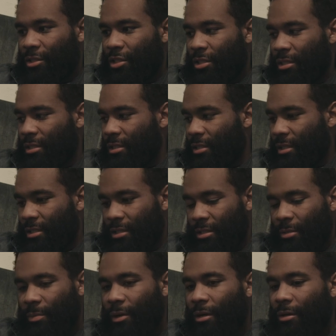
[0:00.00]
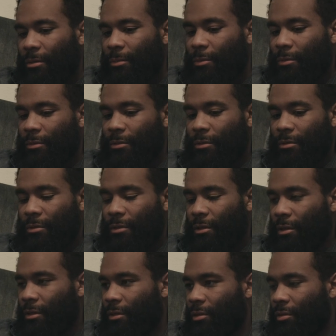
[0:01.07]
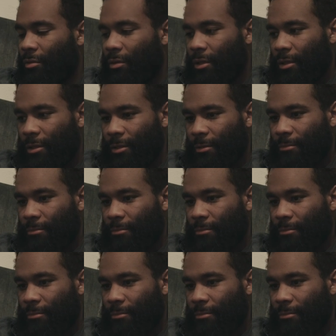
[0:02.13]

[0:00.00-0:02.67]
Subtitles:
Jesus says in the parable, you know,